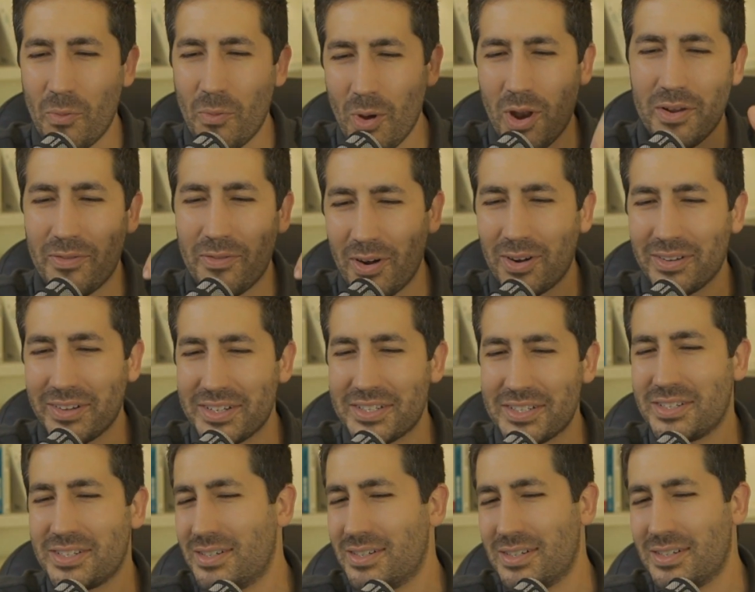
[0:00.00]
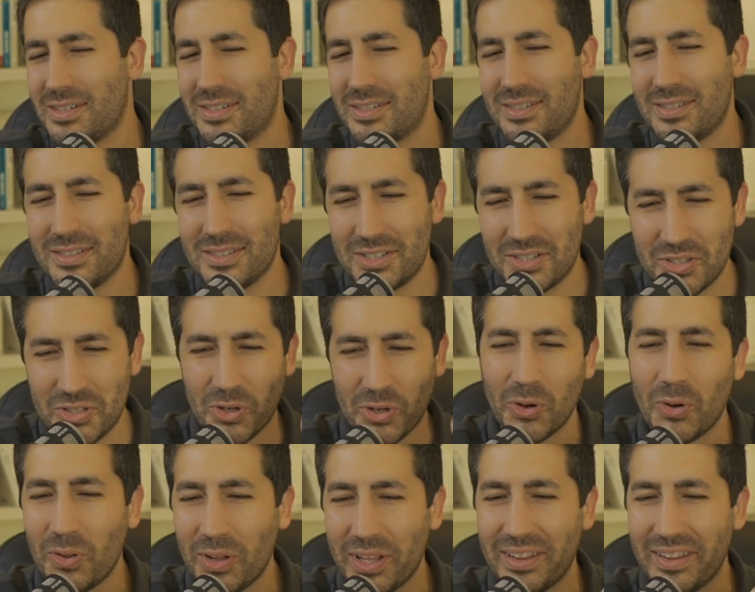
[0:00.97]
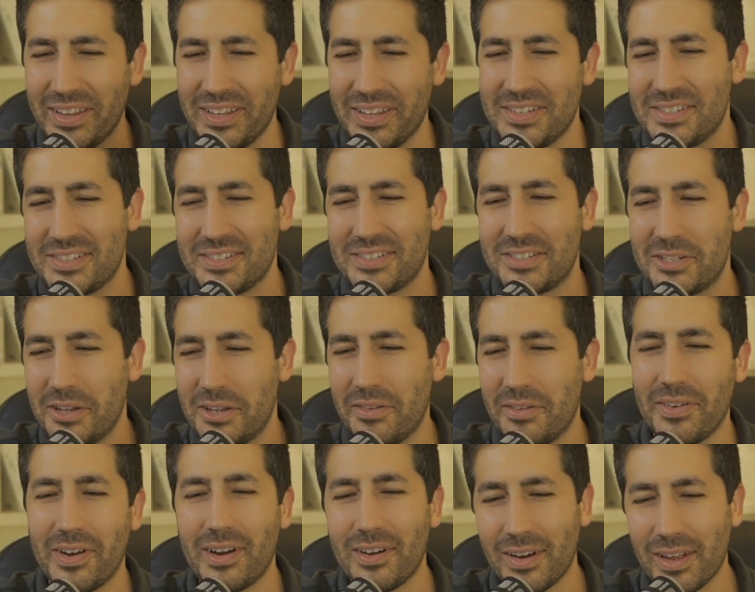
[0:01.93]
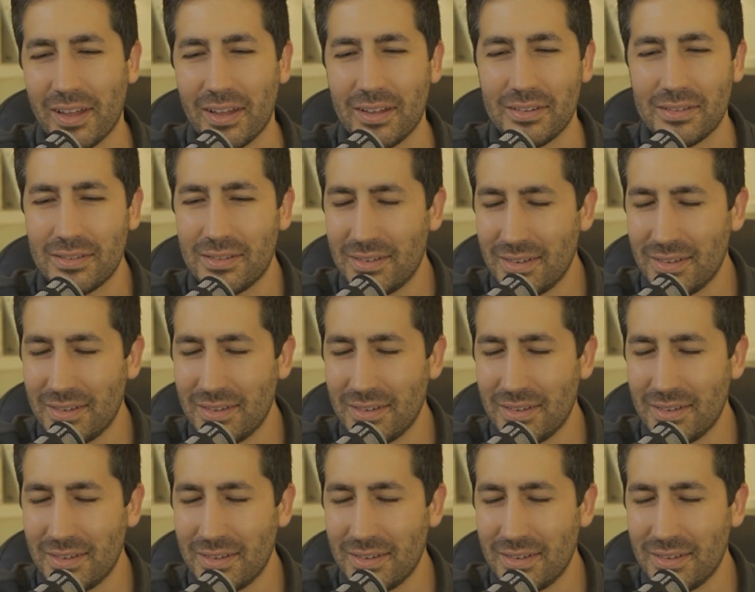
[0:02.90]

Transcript: One of our listeners surely listened to the very end.